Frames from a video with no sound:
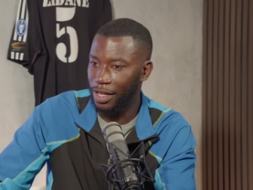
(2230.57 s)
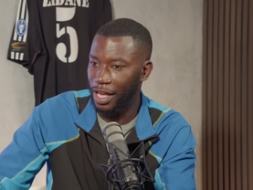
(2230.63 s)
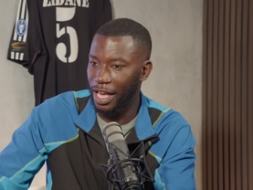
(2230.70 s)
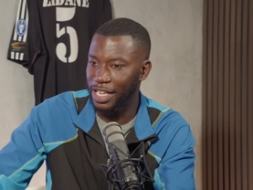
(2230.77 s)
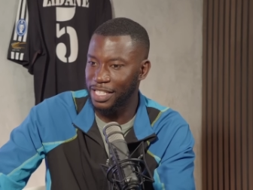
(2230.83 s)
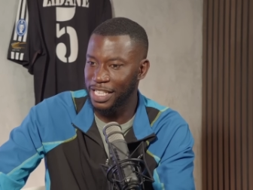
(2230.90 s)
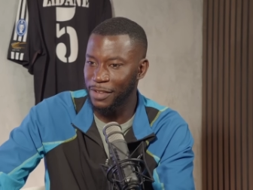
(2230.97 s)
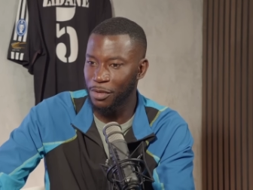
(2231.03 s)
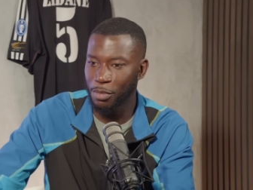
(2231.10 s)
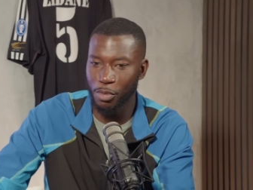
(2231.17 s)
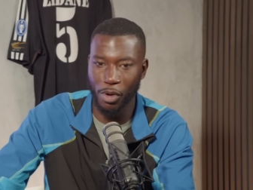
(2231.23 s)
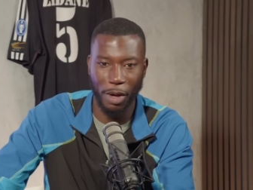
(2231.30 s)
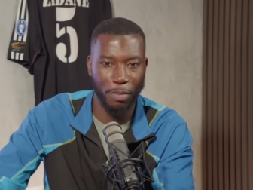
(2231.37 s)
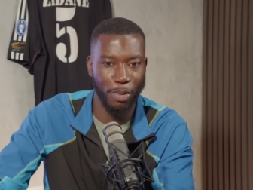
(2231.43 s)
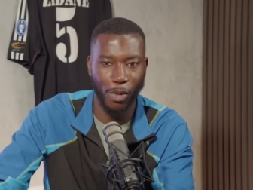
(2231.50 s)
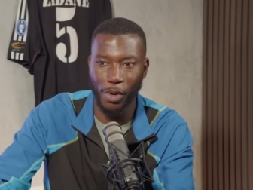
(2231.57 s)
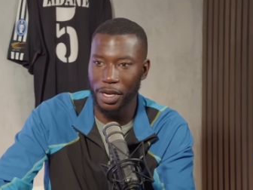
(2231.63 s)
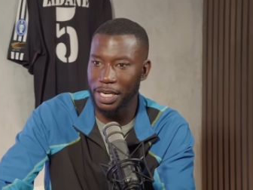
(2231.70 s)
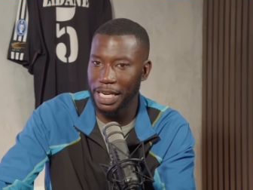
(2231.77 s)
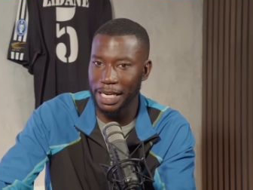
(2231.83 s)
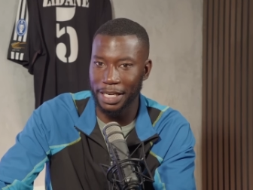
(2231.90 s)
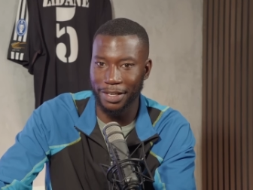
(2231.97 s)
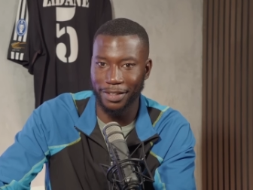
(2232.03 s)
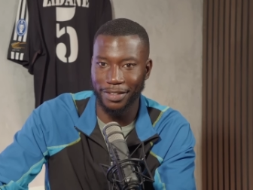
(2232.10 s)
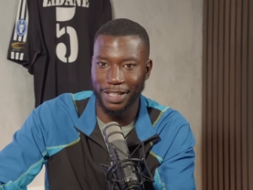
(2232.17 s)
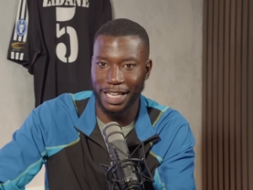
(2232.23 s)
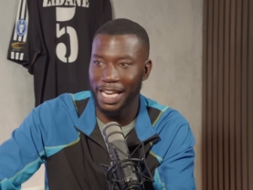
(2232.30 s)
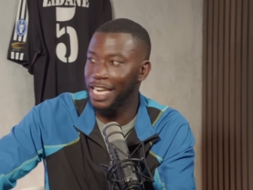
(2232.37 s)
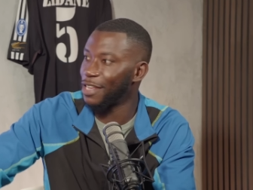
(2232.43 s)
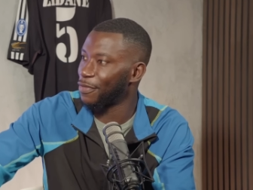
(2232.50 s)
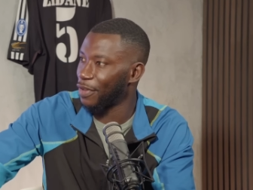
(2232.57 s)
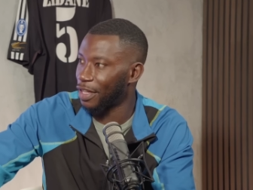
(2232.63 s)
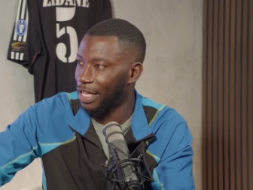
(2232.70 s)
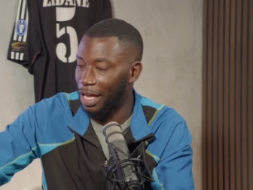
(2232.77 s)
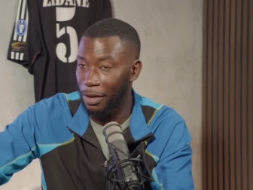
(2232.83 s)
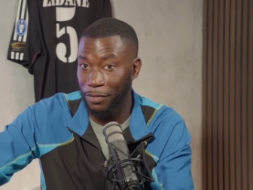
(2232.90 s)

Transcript: it's even more important than than anything that I